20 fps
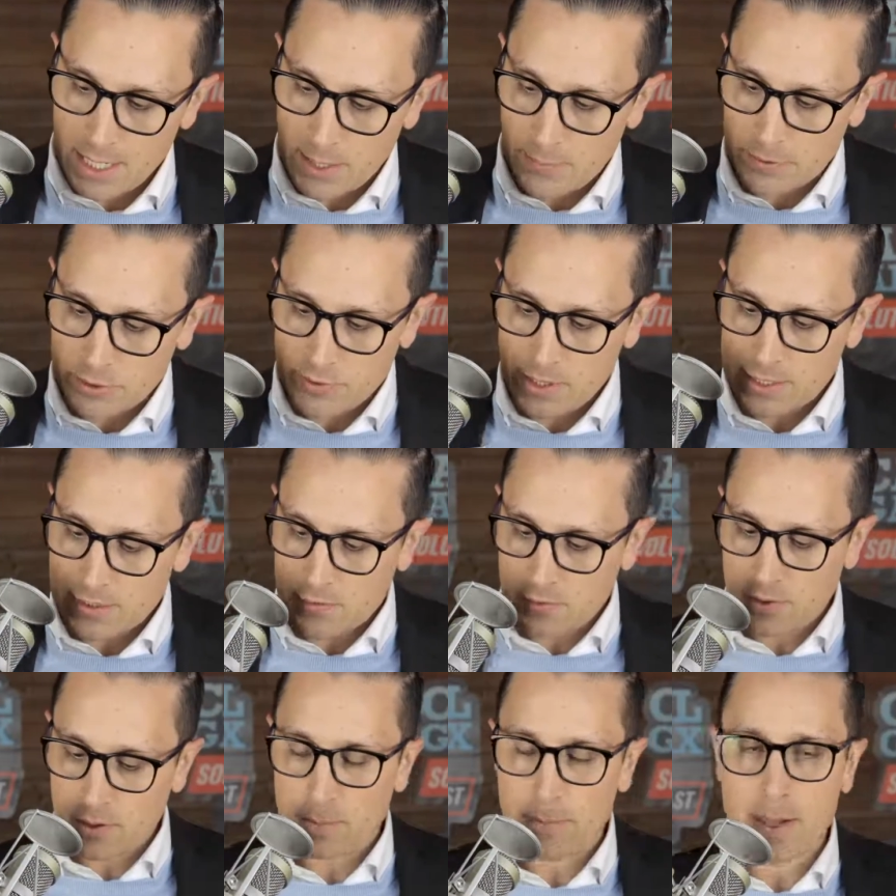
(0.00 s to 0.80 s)
and we
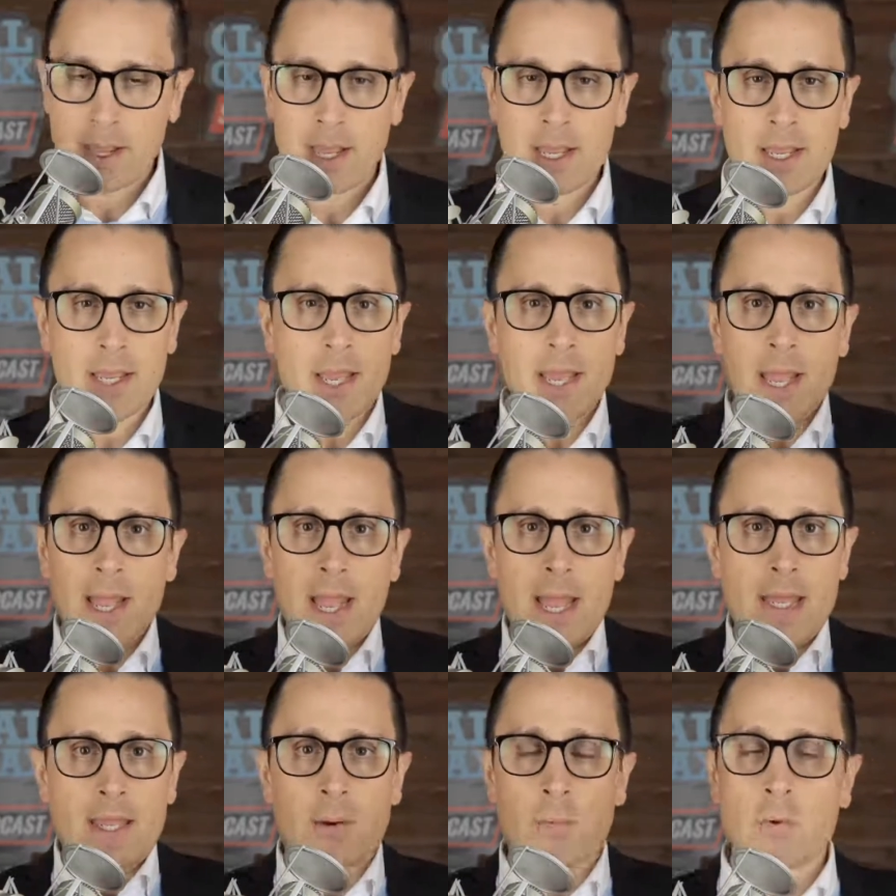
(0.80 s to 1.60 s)
transfer to the bank
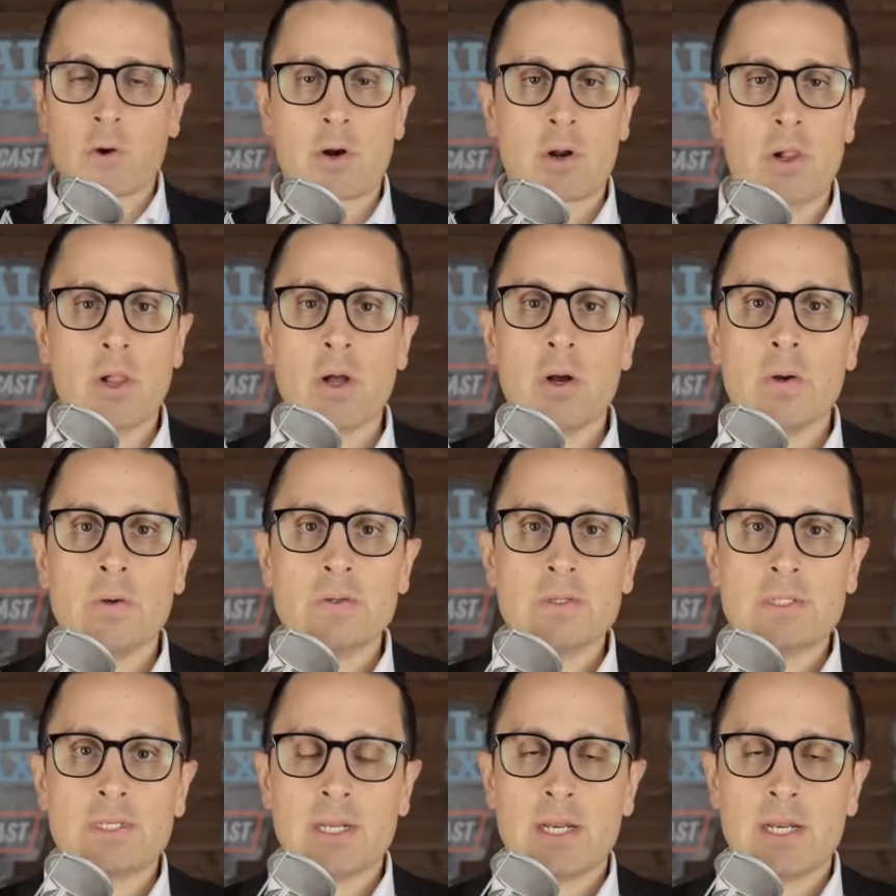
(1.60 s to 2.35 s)
and then we're closed.